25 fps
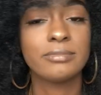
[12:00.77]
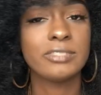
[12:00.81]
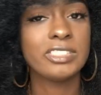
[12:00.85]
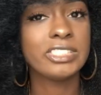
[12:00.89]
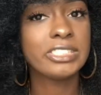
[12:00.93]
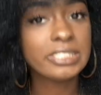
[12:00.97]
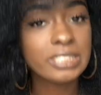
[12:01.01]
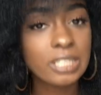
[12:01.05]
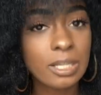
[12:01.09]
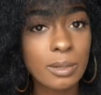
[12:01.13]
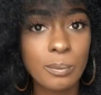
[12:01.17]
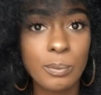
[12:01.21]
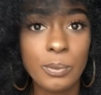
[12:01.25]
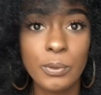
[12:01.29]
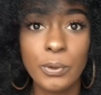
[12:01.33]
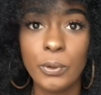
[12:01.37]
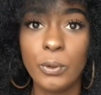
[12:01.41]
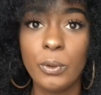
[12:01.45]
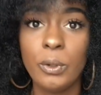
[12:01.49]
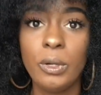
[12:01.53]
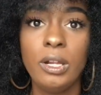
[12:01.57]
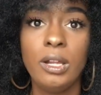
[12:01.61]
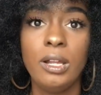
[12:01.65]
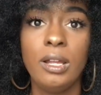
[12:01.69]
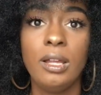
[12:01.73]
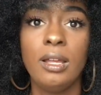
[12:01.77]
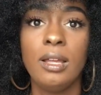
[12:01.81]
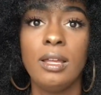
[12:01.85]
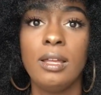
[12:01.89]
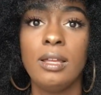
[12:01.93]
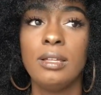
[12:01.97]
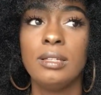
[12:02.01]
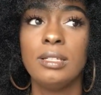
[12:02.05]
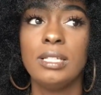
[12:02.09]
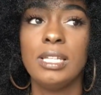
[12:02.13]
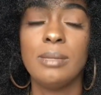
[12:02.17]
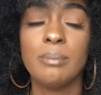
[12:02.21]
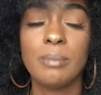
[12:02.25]
Simple.
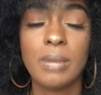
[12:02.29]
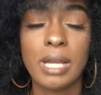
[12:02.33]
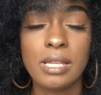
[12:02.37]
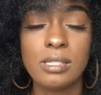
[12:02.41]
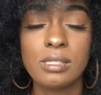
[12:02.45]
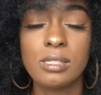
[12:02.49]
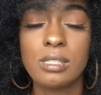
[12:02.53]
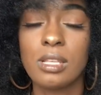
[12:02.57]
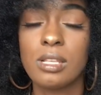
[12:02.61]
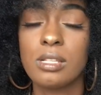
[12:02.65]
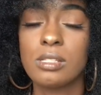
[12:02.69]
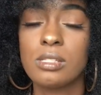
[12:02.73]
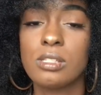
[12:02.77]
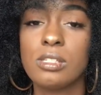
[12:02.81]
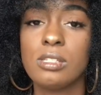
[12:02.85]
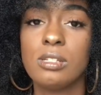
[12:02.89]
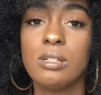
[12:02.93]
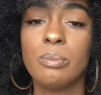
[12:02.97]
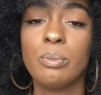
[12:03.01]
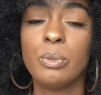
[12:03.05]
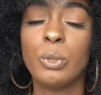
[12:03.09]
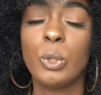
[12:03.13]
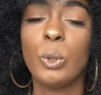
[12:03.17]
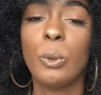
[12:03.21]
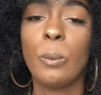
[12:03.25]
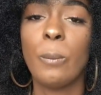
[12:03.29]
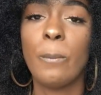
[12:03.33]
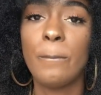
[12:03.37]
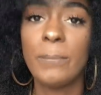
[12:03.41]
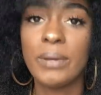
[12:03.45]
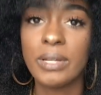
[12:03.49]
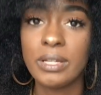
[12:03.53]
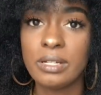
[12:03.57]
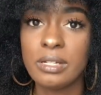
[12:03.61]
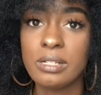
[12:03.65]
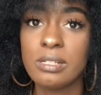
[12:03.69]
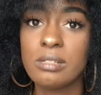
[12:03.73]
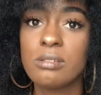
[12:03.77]
It might sound simple,
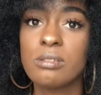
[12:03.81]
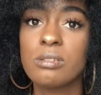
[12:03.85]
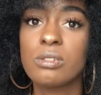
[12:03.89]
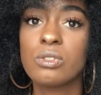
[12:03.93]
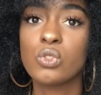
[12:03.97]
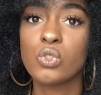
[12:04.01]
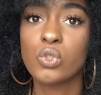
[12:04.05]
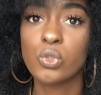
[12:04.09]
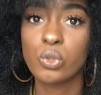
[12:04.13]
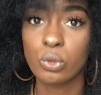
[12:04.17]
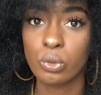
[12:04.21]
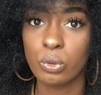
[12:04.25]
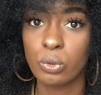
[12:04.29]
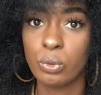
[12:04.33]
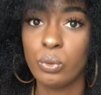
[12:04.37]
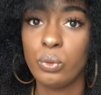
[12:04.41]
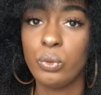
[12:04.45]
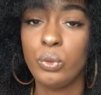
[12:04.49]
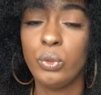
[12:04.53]
but it's true.